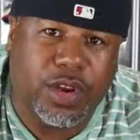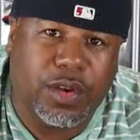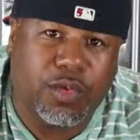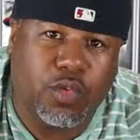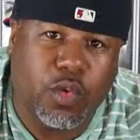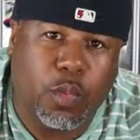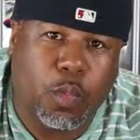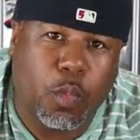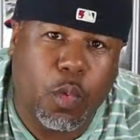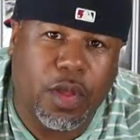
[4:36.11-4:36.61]

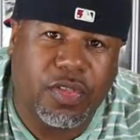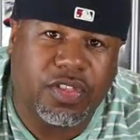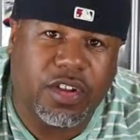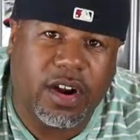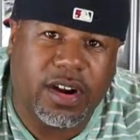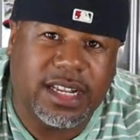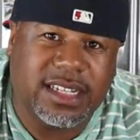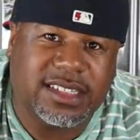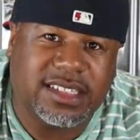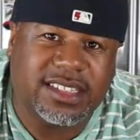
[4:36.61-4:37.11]
Greenroom one
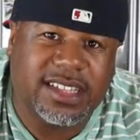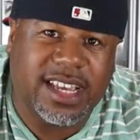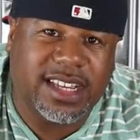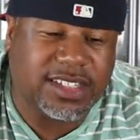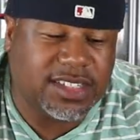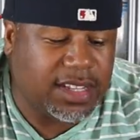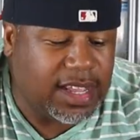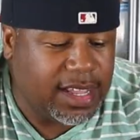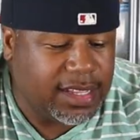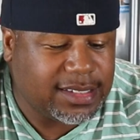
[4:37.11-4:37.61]

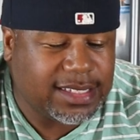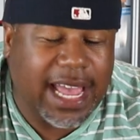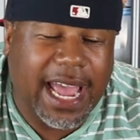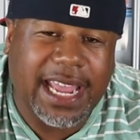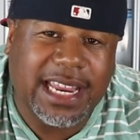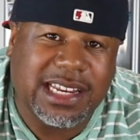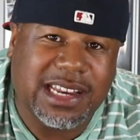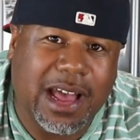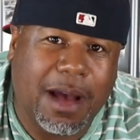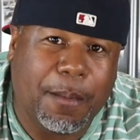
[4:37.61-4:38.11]
thirty-six
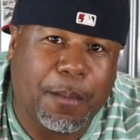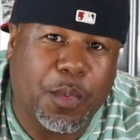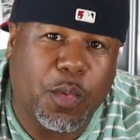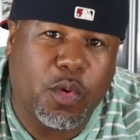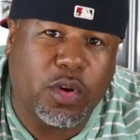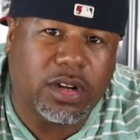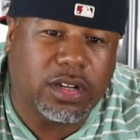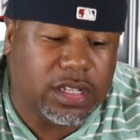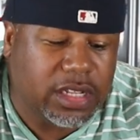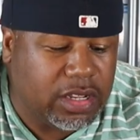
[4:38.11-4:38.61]
tighten up
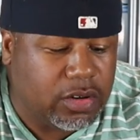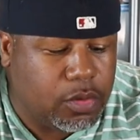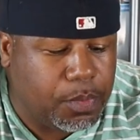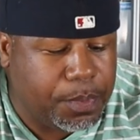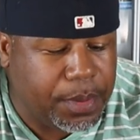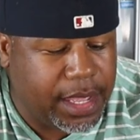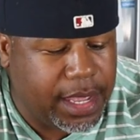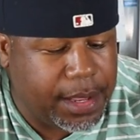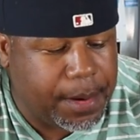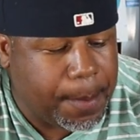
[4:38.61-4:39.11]
on a little
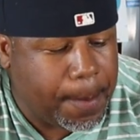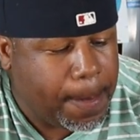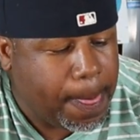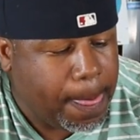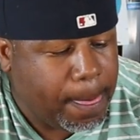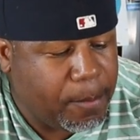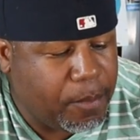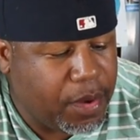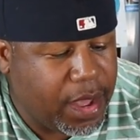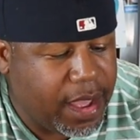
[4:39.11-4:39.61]
bit.
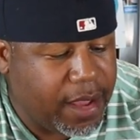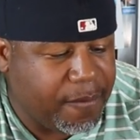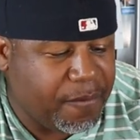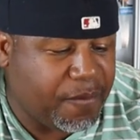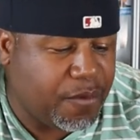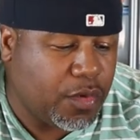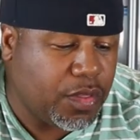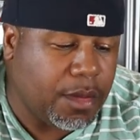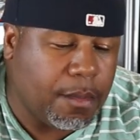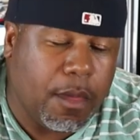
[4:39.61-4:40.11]
But
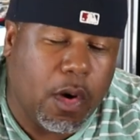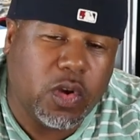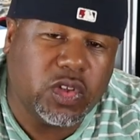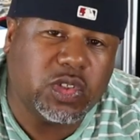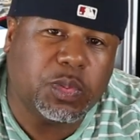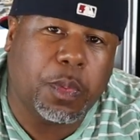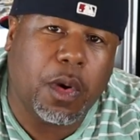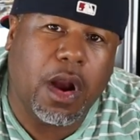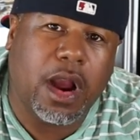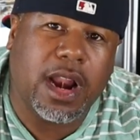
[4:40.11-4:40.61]
for the
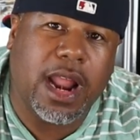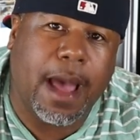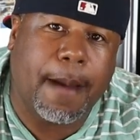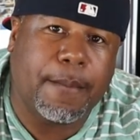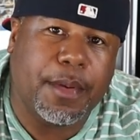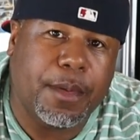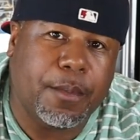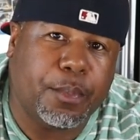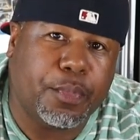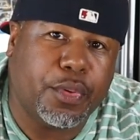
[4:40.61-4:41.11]
most part,
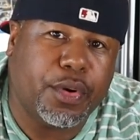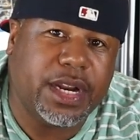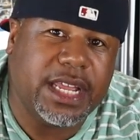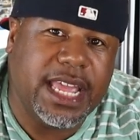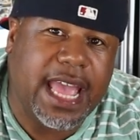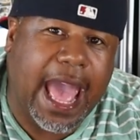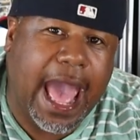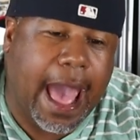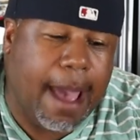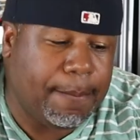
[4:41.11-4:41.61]
I've been
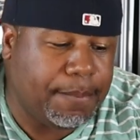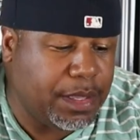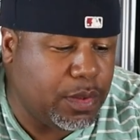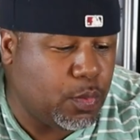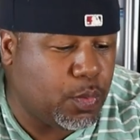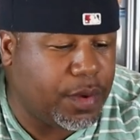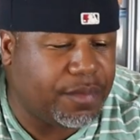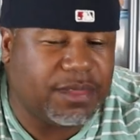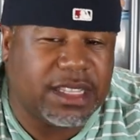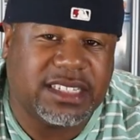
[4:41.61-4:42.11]
pretty
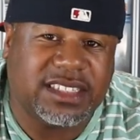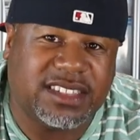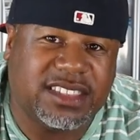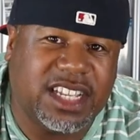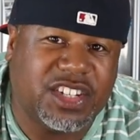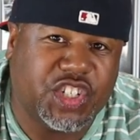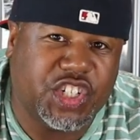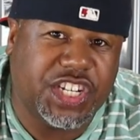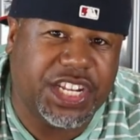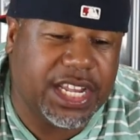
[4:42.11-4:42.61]
happy with the
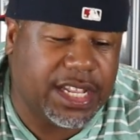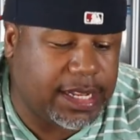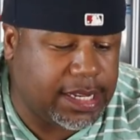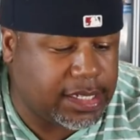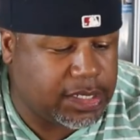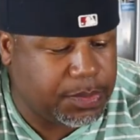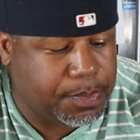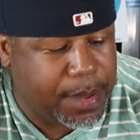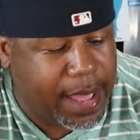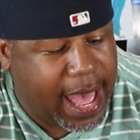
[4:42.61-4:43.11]
stitching in
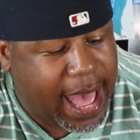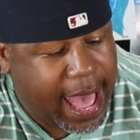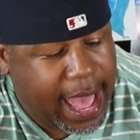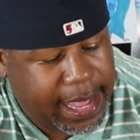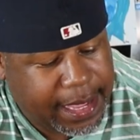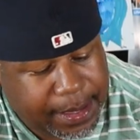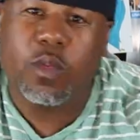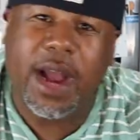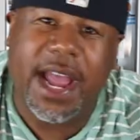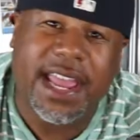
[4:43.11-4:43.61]
this
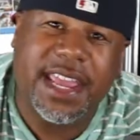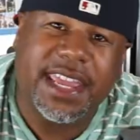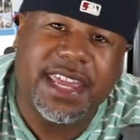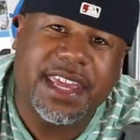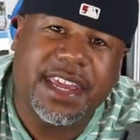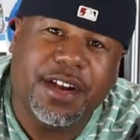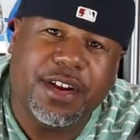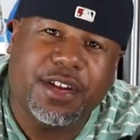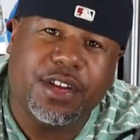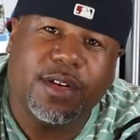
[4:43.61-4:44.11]
bag. Right
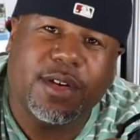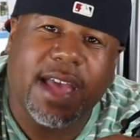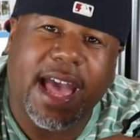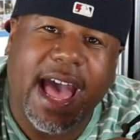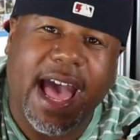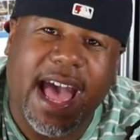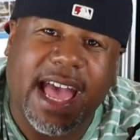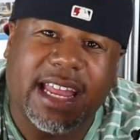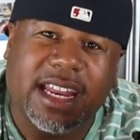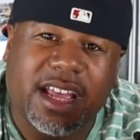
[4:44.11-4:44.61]
here, you
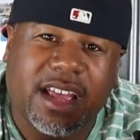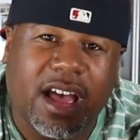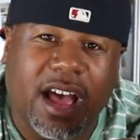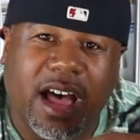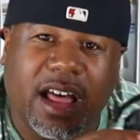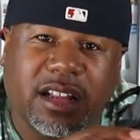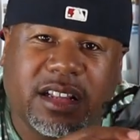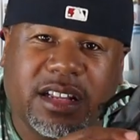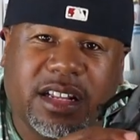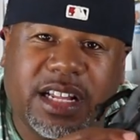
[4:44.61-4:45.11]
got
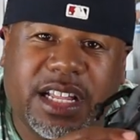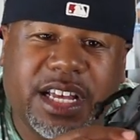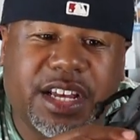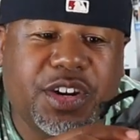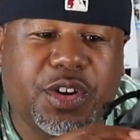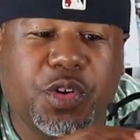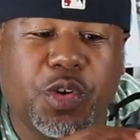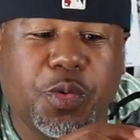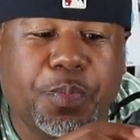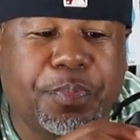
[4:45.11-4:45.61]
a
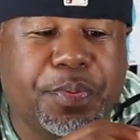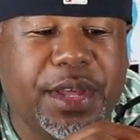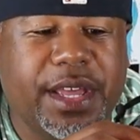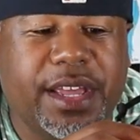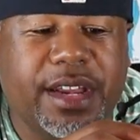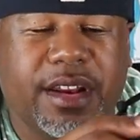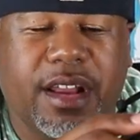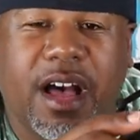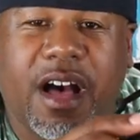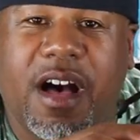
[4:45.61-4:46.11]
little
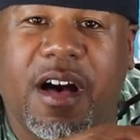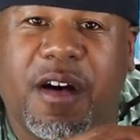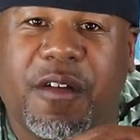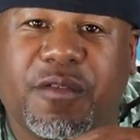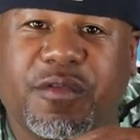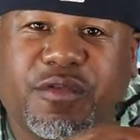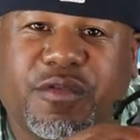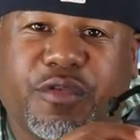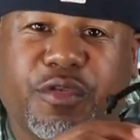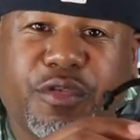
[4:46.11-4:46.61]
bit
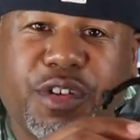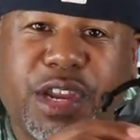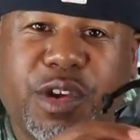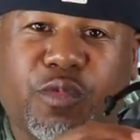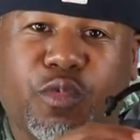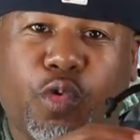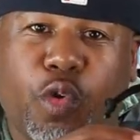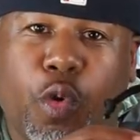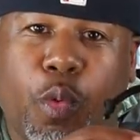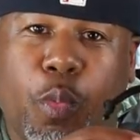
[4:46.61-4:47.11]
of
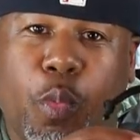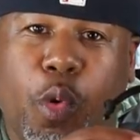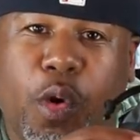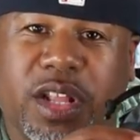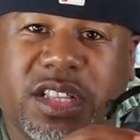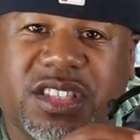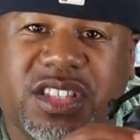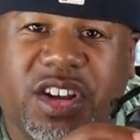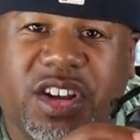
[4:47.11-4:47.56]
Greenroom one